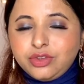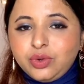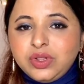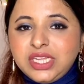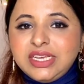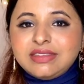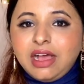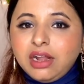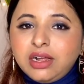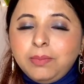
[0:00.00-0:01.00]
You know, these
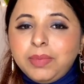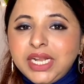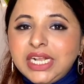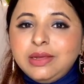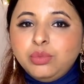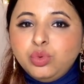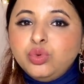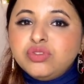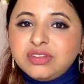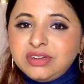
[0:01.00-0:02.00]
are completely
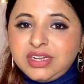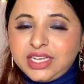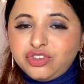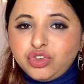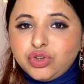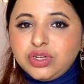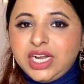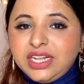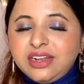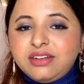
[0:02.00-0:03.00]
mousse in texture
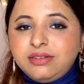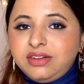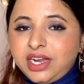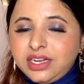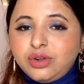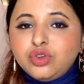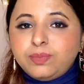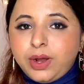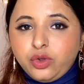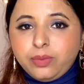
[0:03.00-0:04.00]
and they dry down to
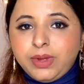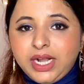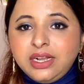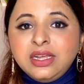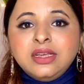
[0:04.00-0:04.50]
powder matte.